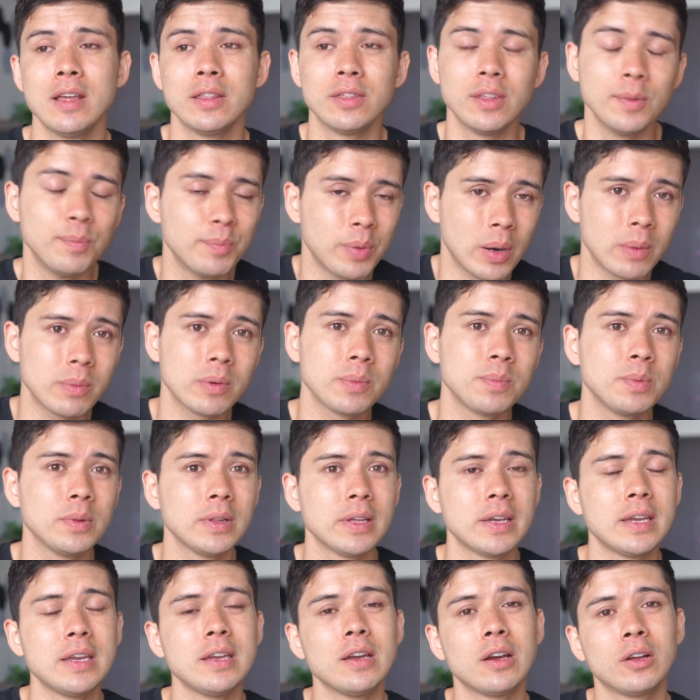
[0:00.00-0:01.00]
than
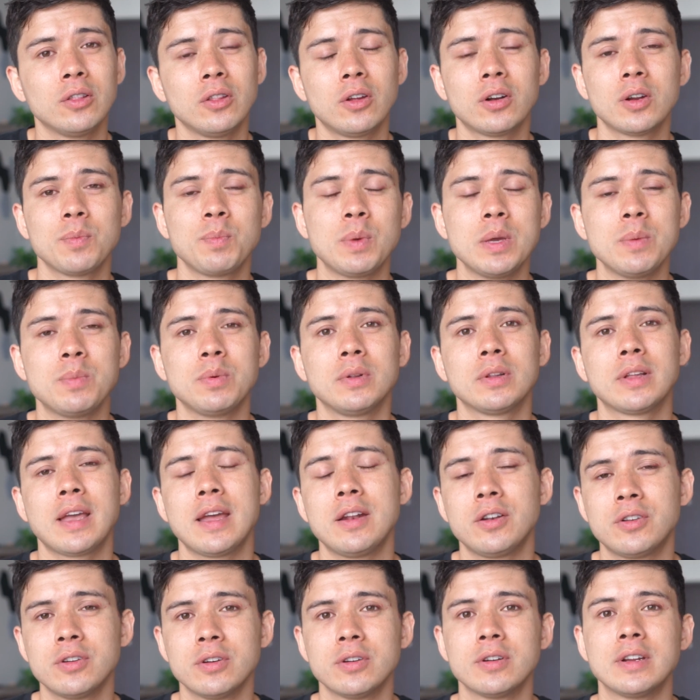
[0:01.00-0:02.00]
probably a lot of people
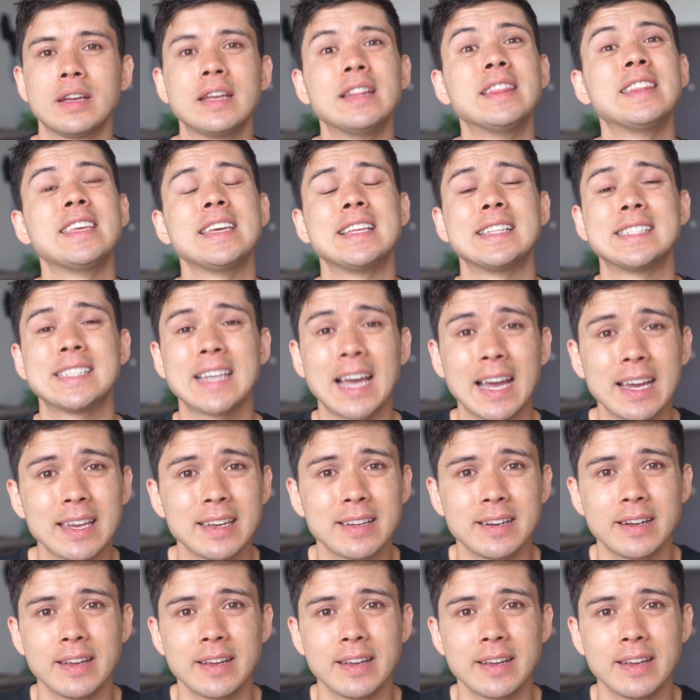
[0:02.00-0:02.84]
get done in the entire